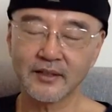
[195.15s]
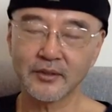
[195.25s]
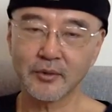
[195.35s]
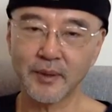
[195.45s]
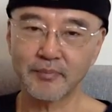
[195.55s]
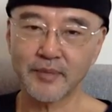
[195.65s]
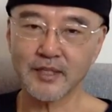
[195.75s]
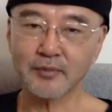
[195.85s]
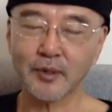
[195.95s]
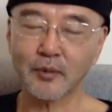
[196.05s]
The word
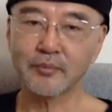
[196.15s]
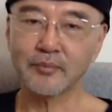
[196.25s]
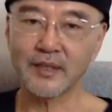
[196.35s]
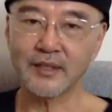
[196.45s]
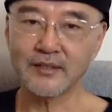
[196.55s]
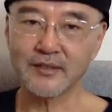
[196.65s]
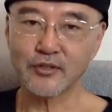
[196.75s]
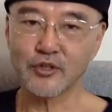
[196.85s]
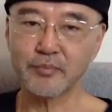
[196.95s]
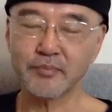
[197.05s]
baptismo means the
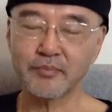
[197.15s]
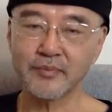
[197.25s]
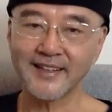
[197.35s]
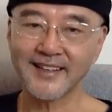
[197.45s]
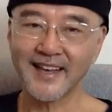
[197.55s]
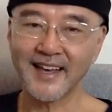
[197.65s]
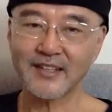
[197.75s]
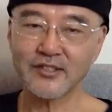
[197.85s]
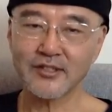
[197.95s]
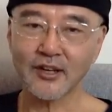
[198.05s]
ship
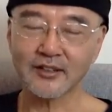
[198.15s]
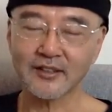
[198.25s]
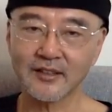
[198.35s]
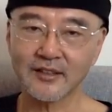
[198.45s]
has sunk,